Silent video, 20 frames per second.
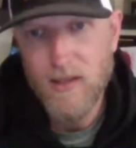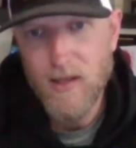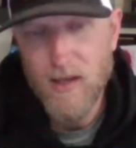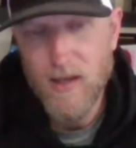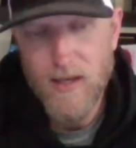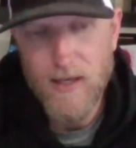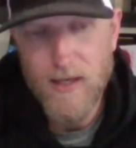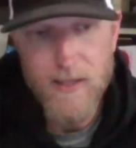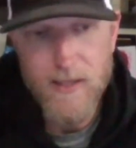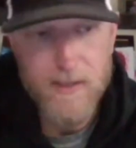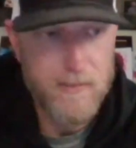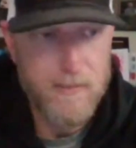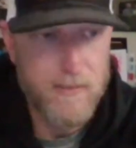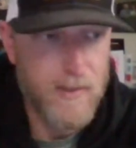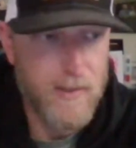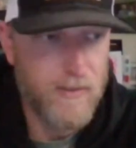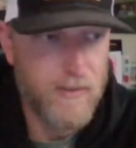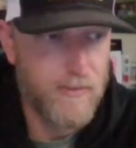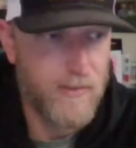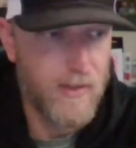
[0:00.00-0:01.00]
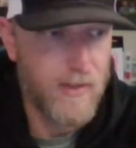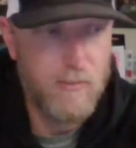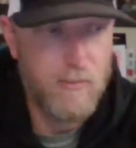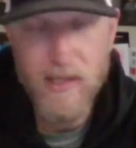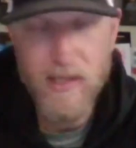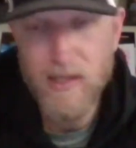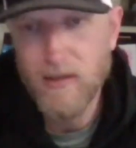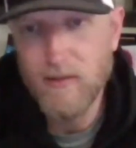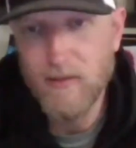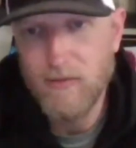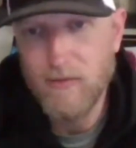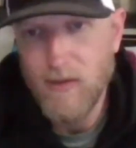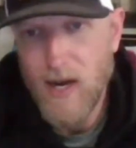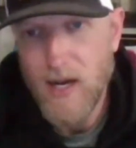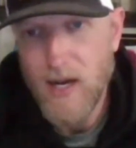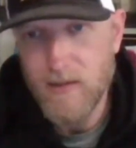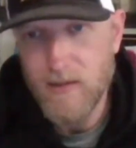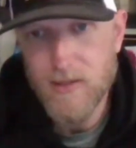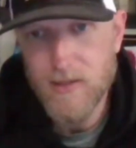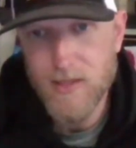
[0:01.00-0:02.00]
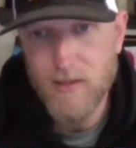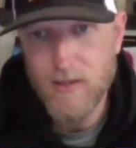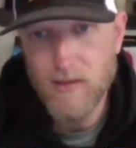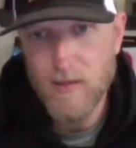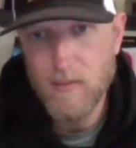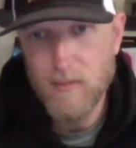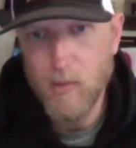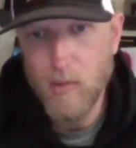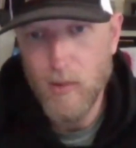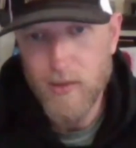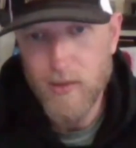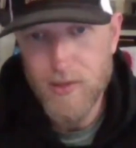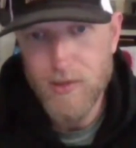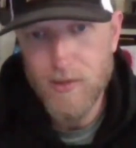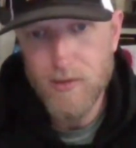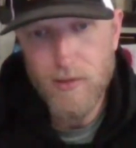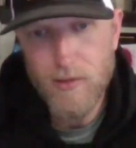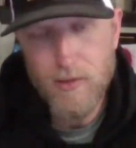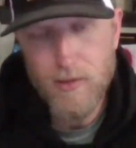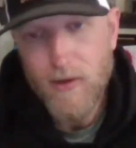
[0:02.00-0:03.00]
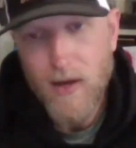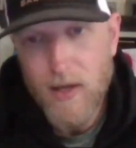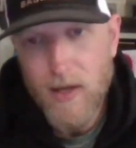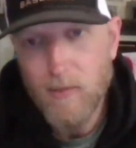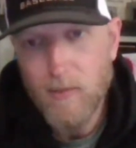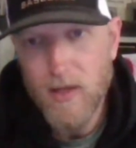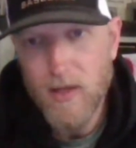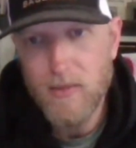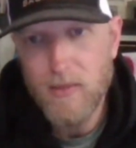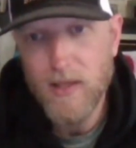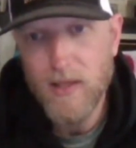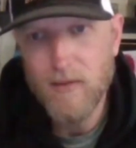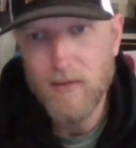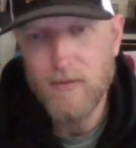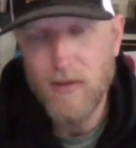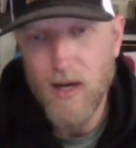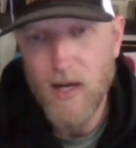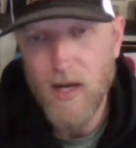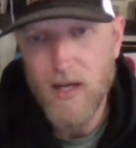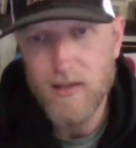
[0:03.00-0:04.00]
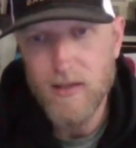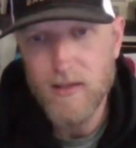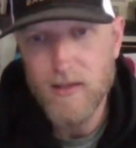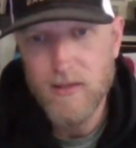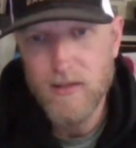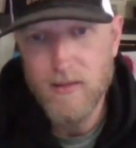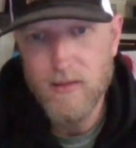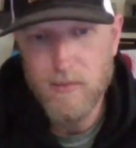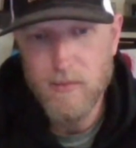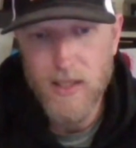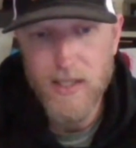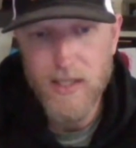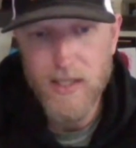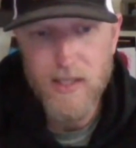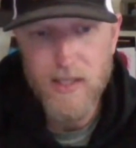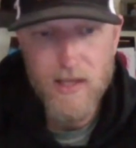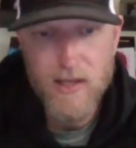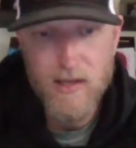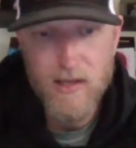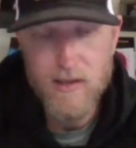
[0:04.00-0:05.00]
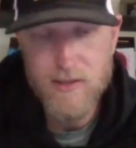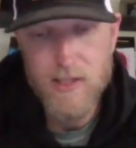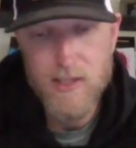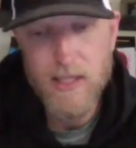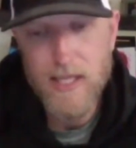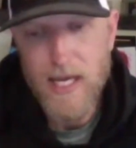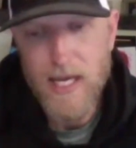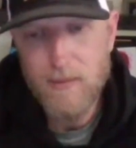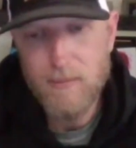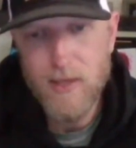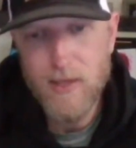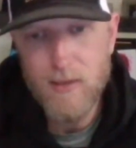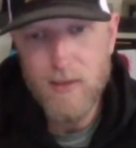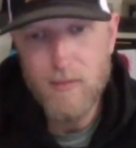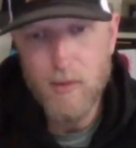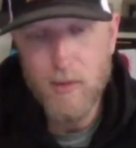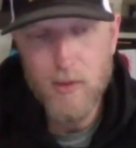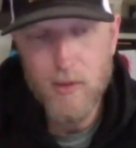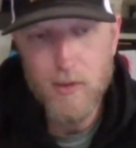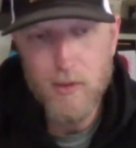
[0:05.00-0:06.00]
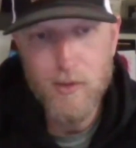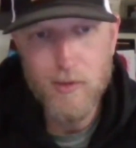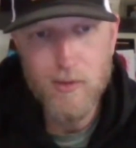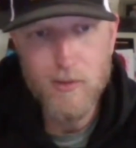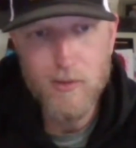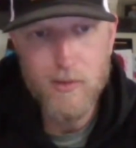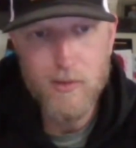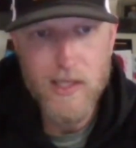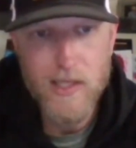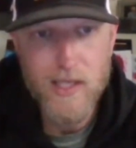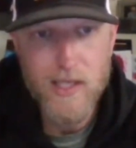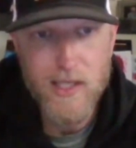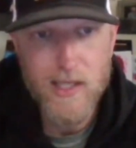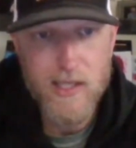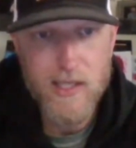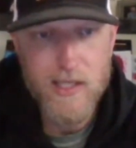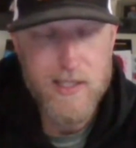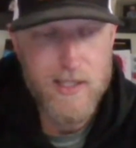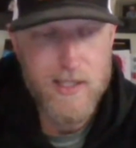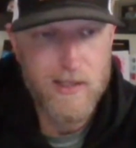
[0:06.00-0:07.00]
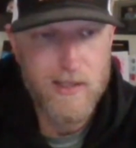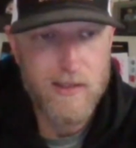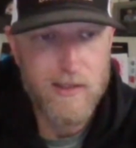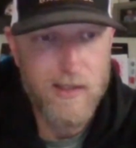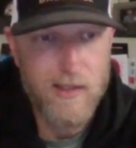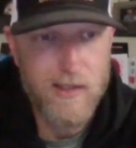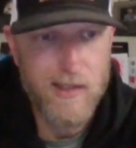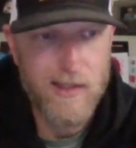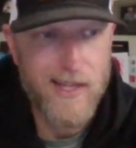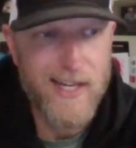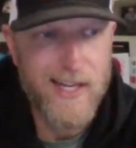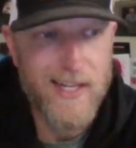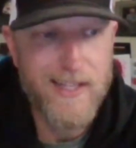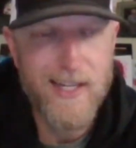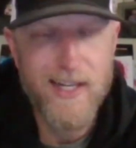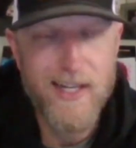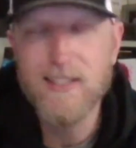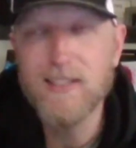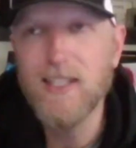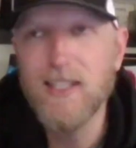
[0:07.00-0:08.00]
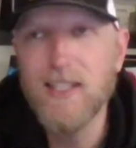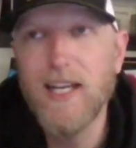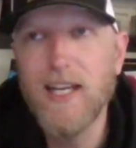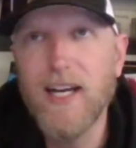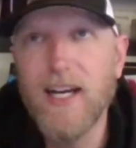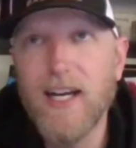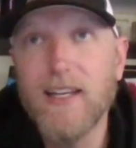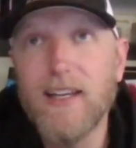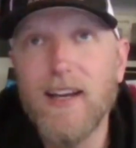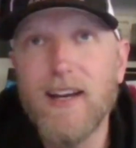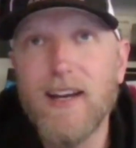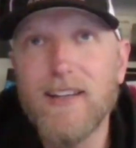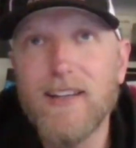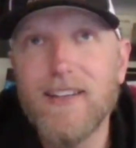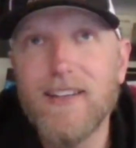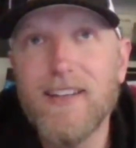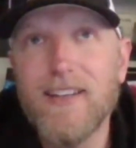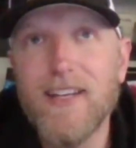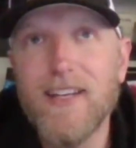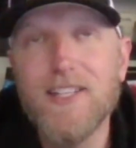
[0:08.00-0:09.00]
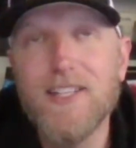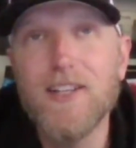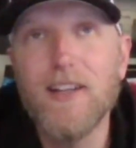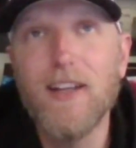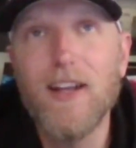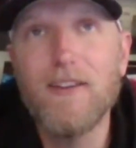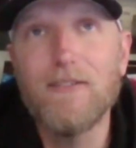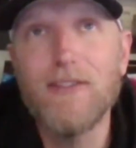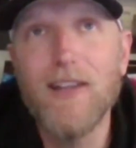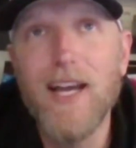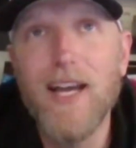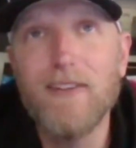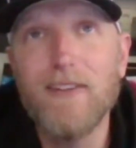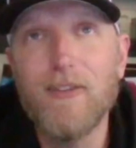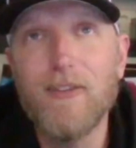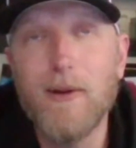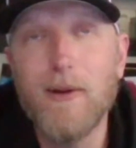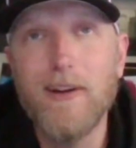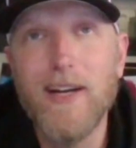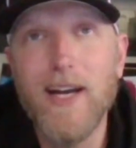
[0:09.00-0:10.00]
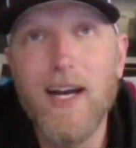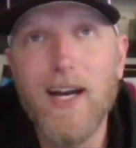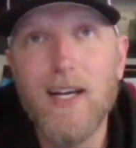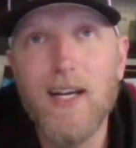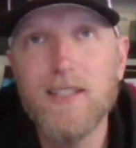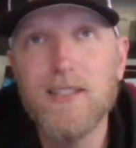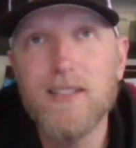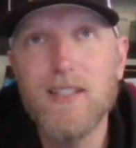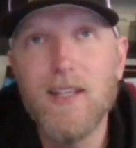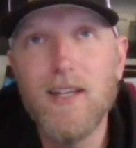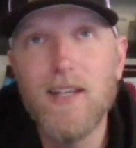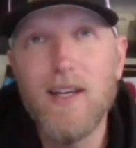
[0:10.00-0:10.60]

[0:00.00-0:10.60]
If being a good father is important to you, you find a way to be a good father. But there's a lot of people who, and it's a line that I say, and I catch a lot of flack from our guys.